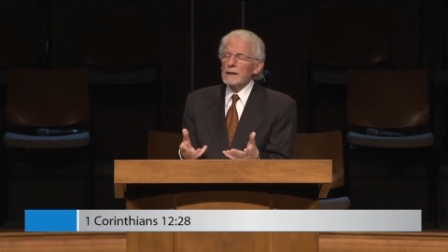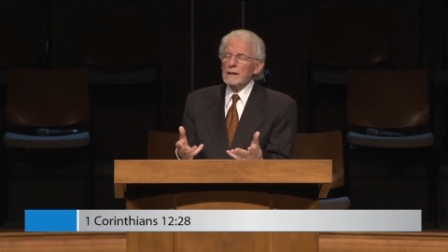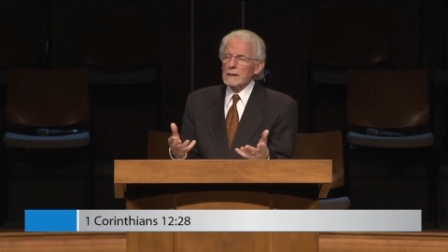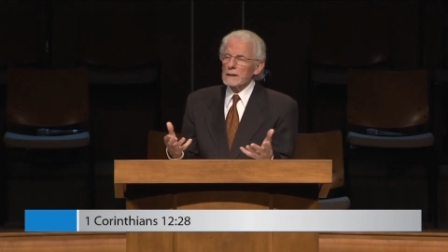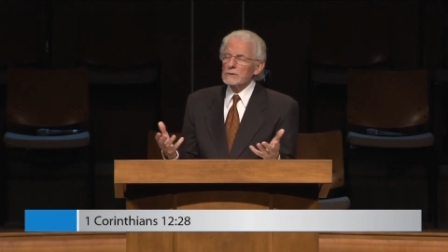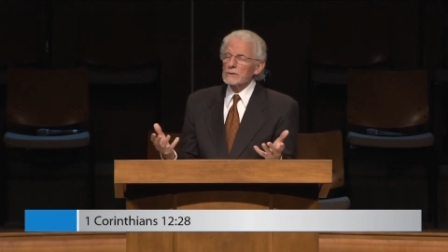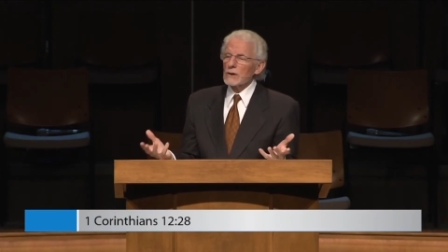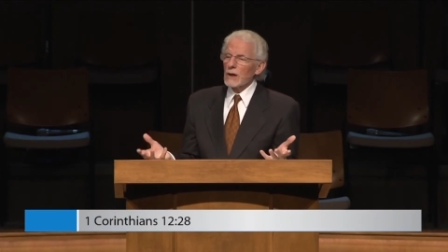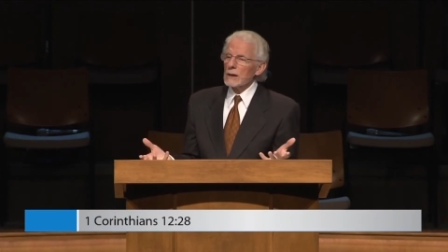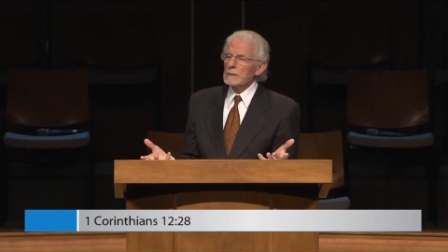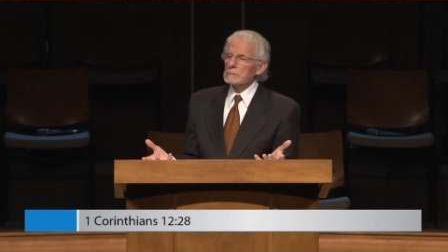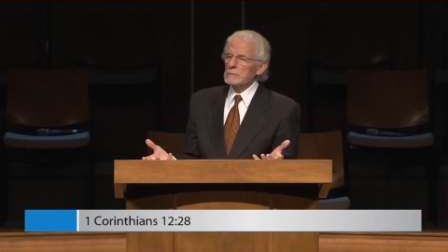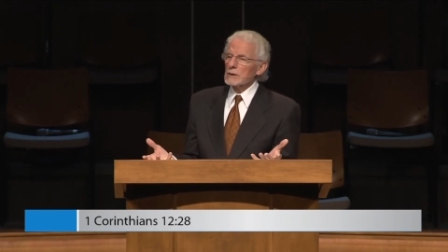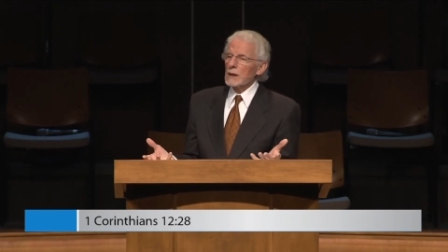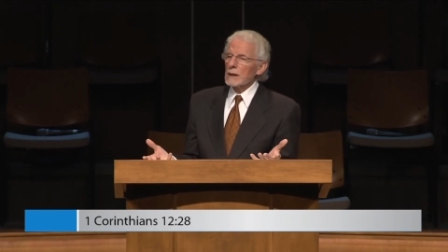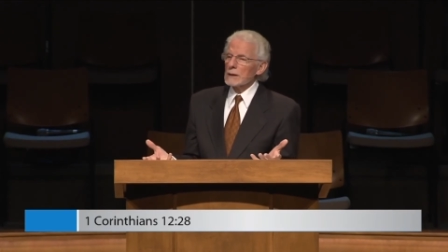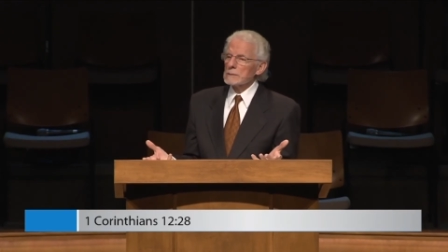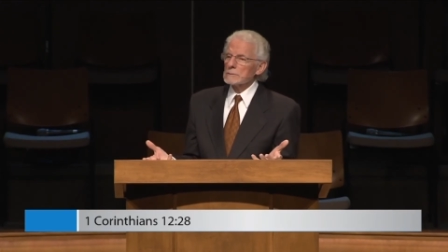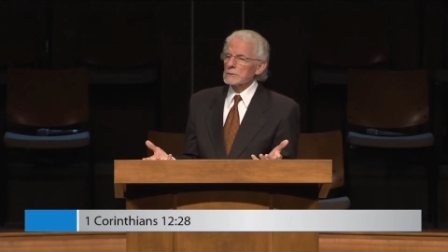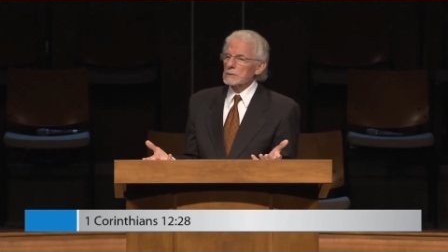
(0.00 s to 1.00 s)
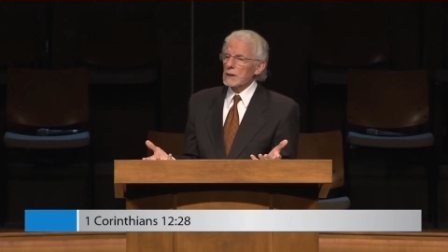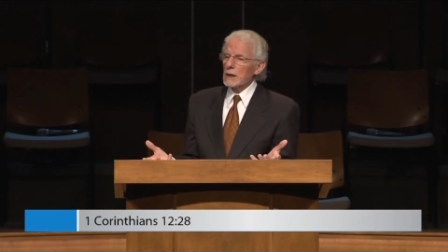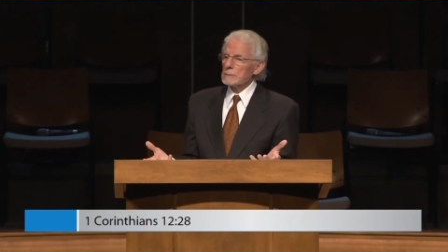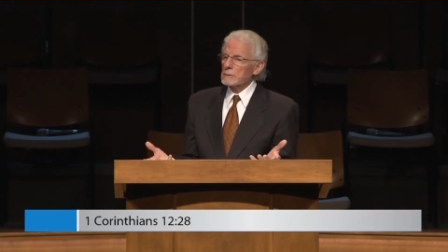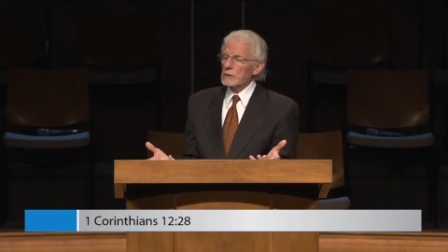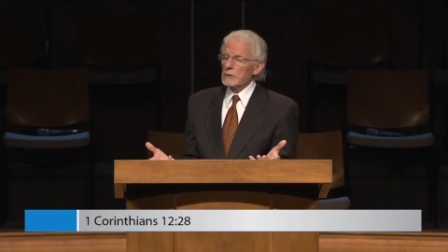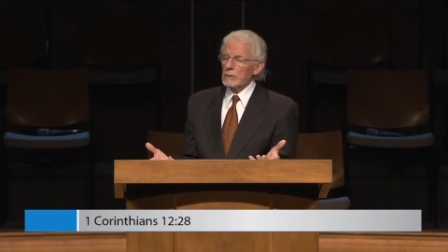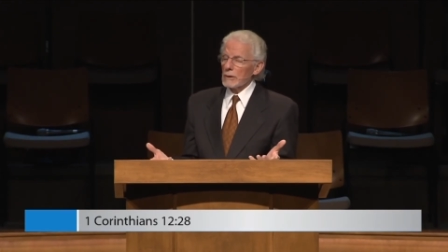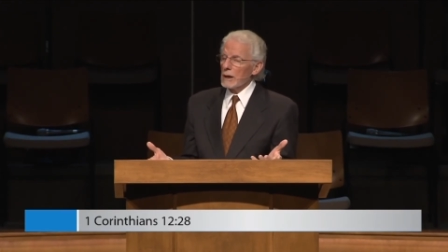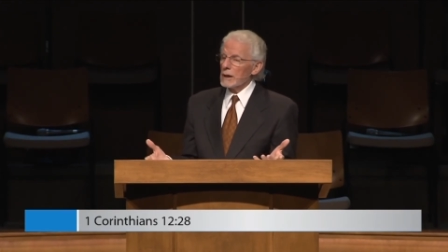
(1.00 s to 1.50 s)
it can sometimes
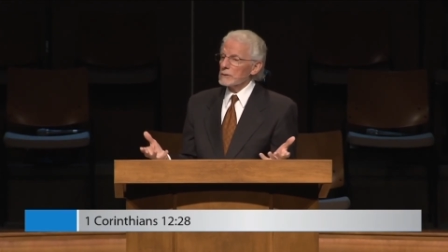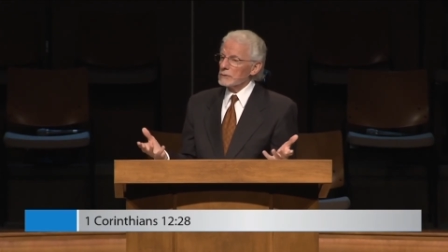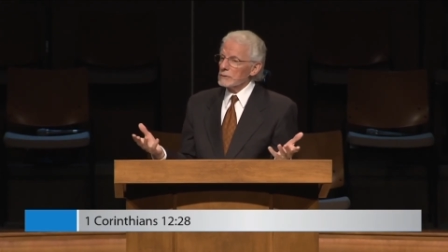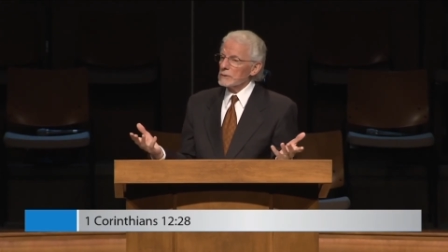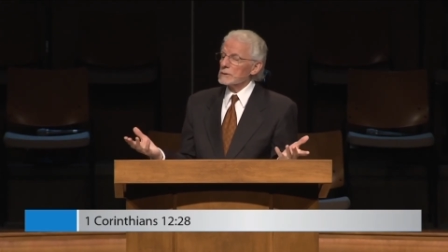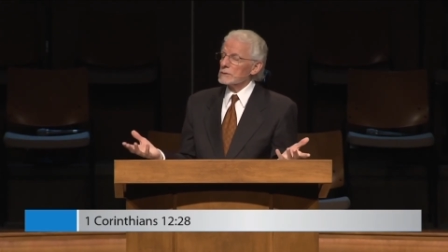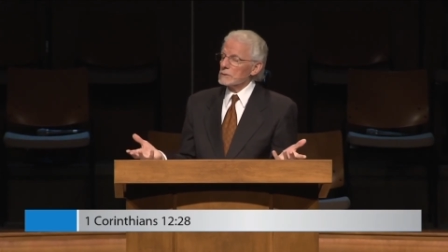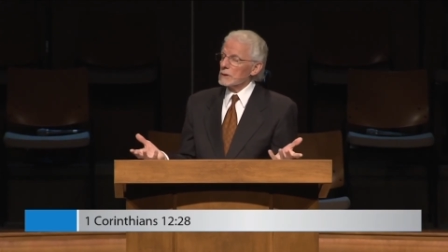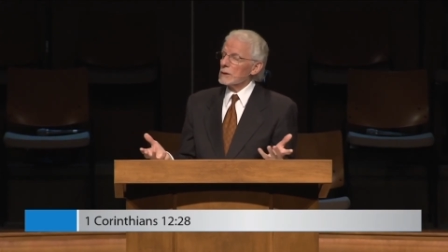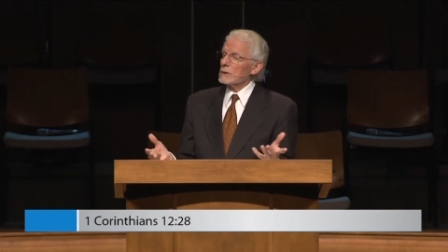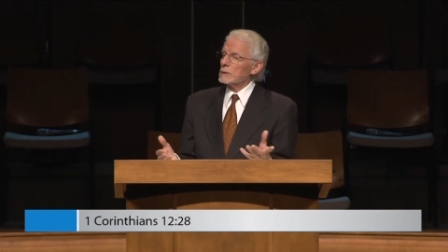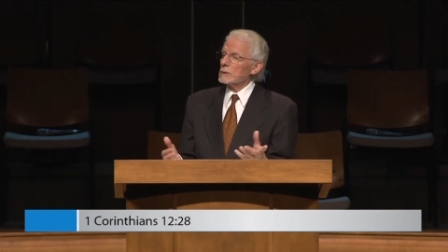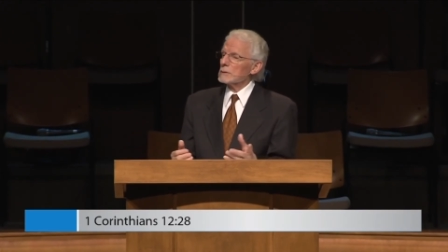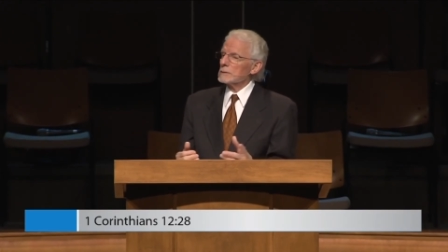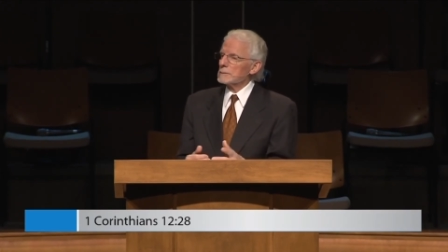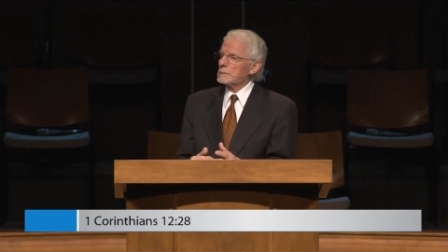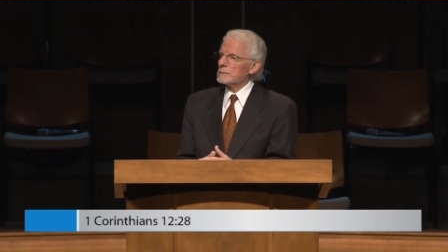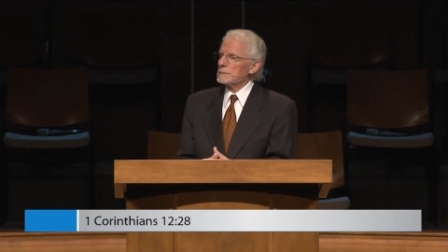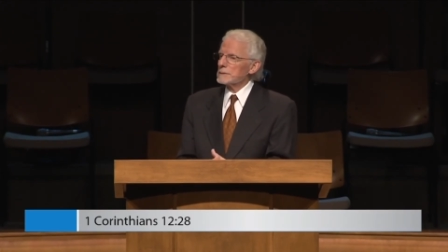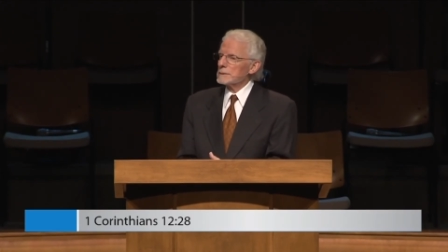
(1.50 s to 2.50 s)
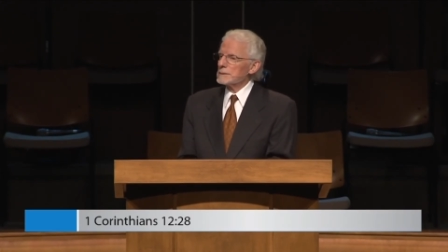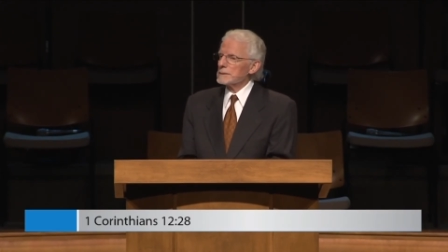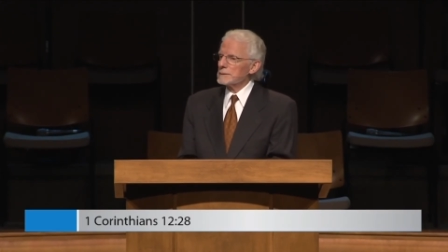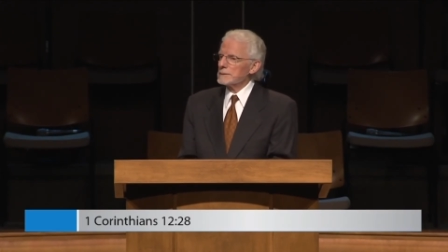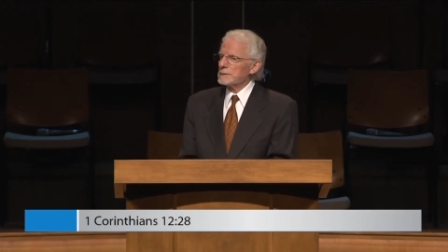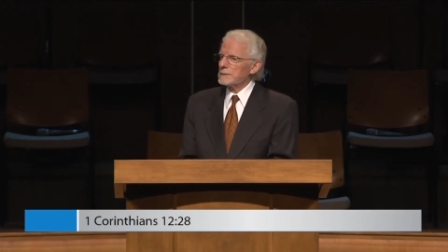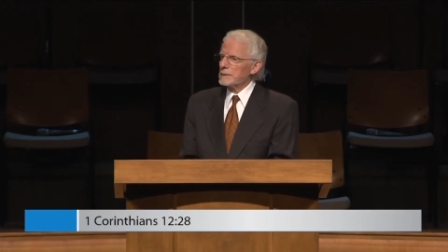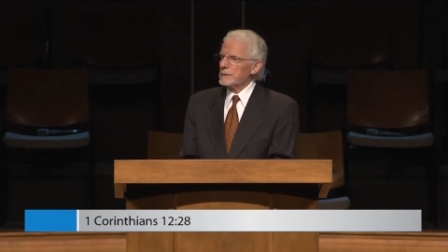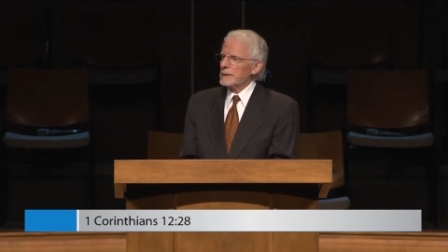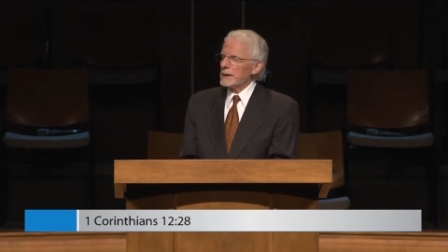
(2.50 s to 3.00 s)
come across as, oh,
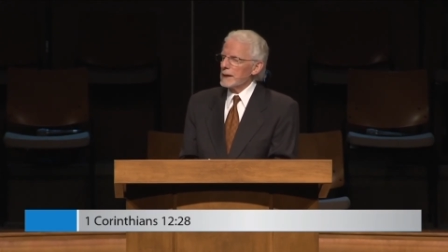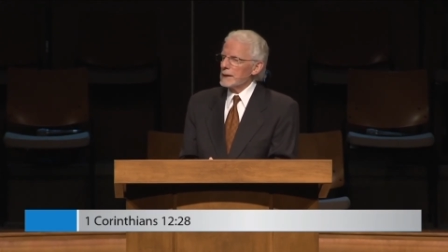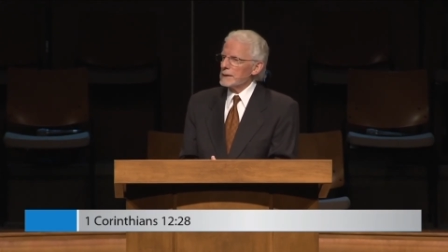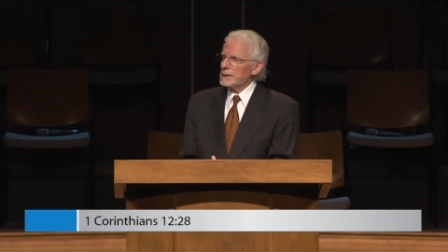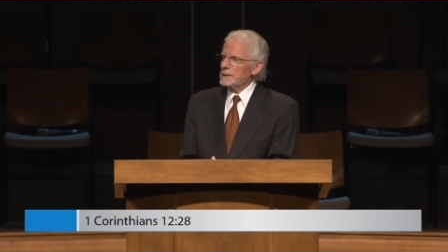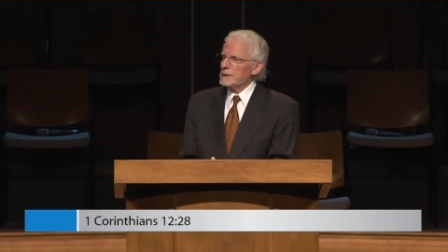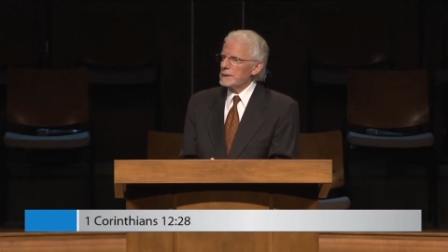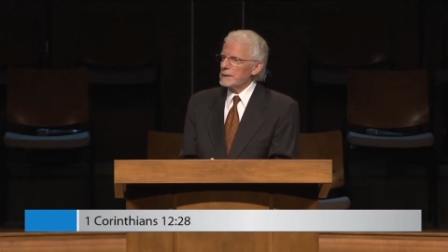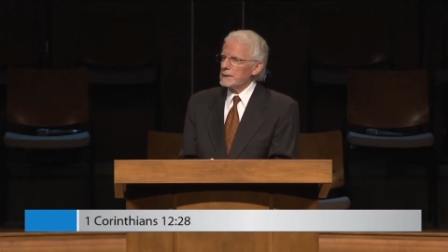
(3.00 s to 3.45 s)
yeah.